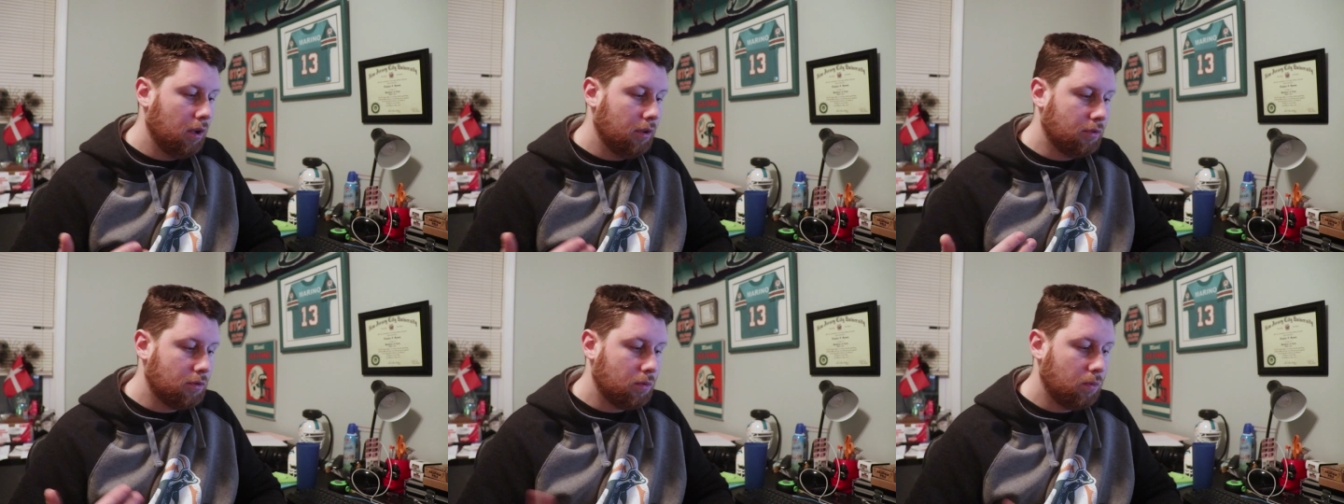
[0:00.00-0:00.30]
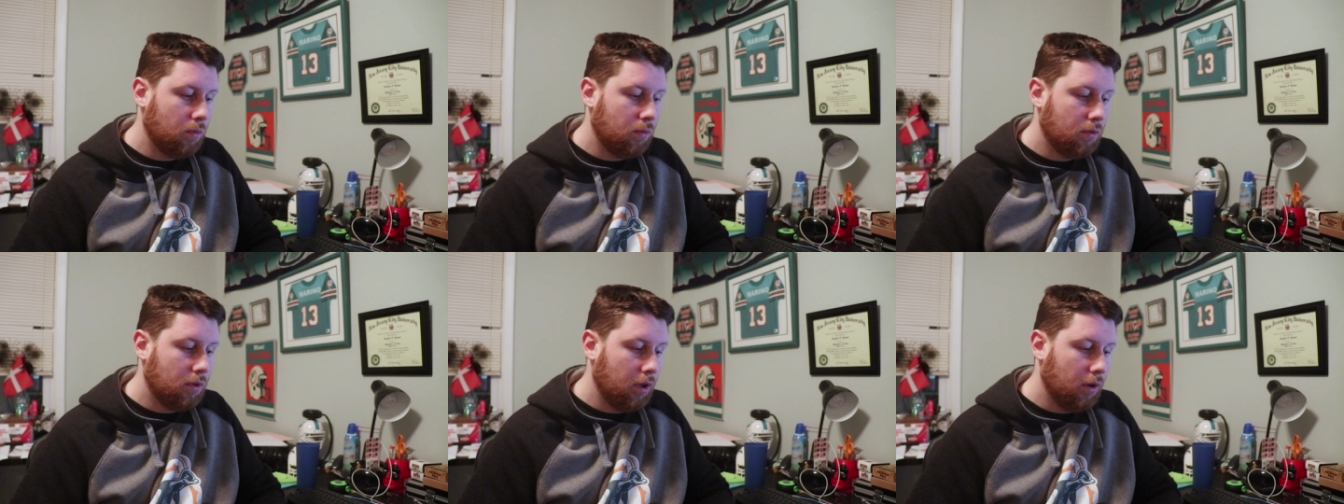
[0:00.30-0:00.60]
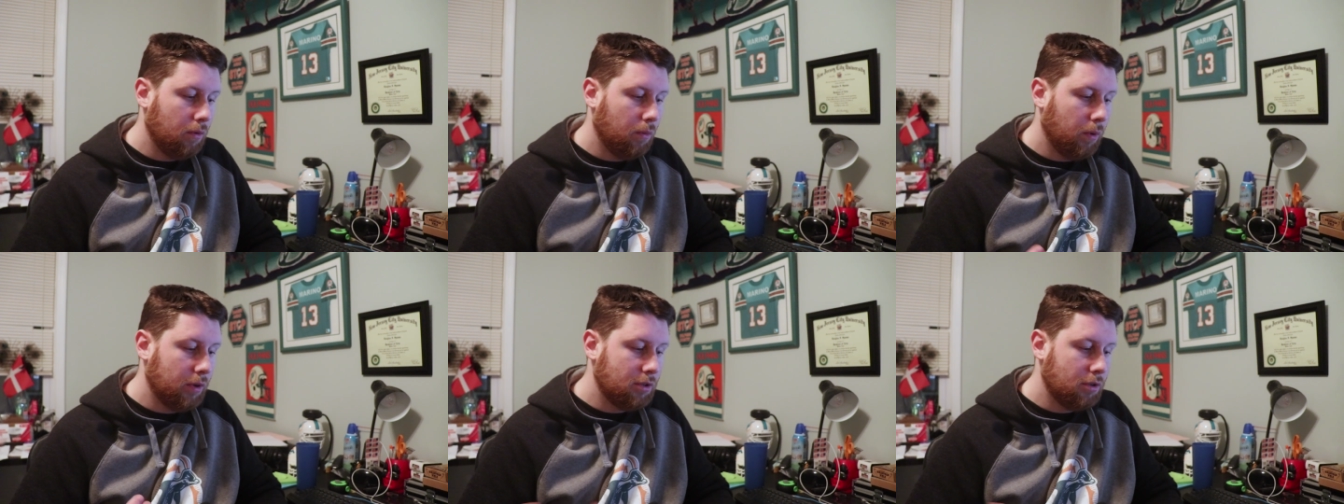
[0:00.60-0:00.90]
a tw
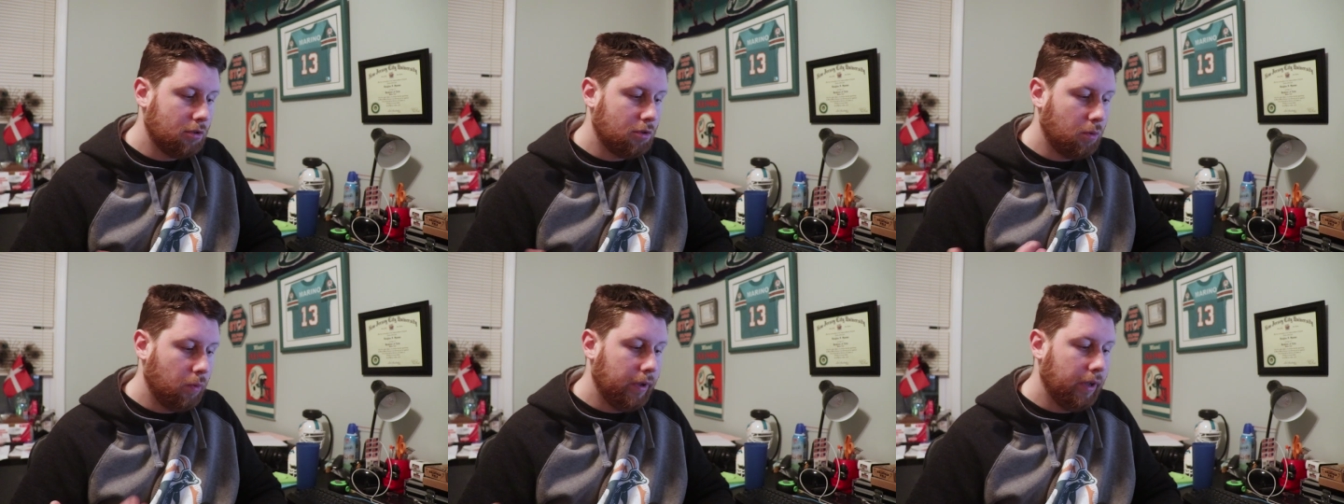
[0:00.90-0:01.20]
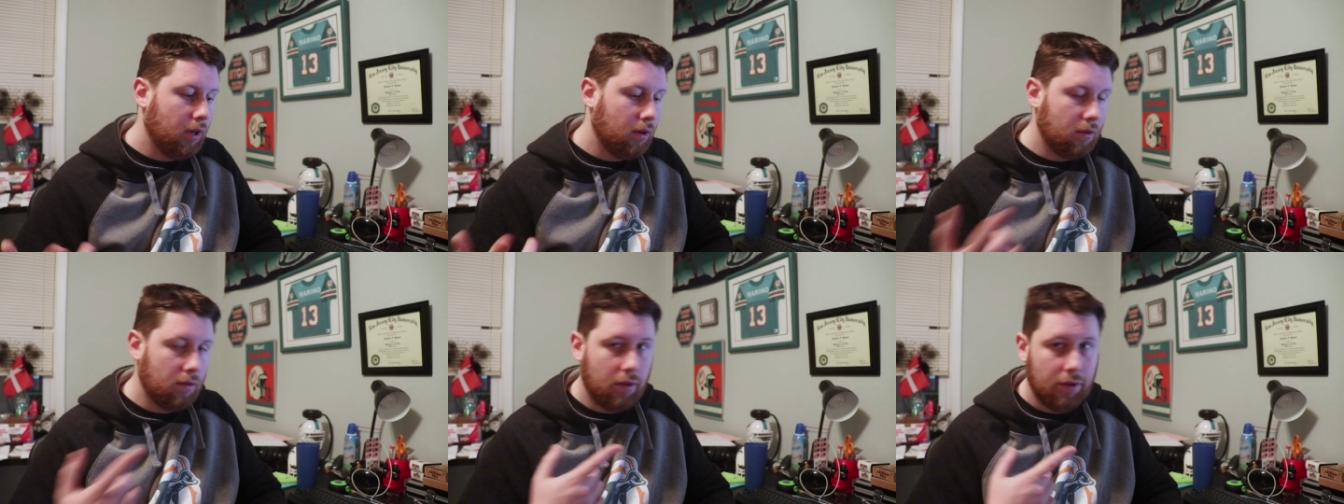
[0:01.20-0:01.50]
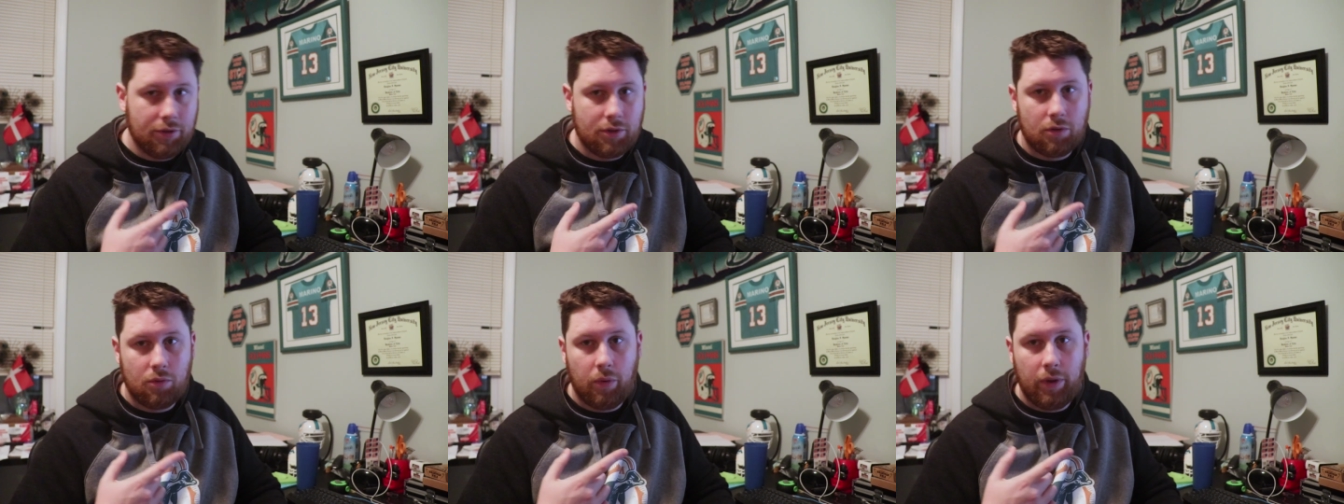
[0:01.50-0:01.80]
there was a tweet,
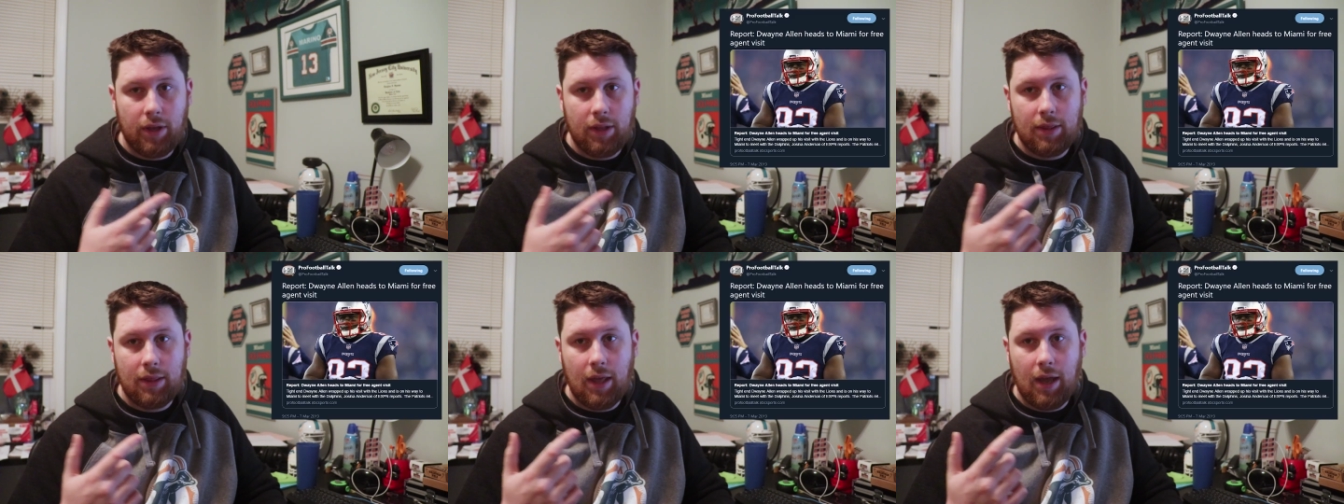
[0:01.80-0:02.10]
this tweet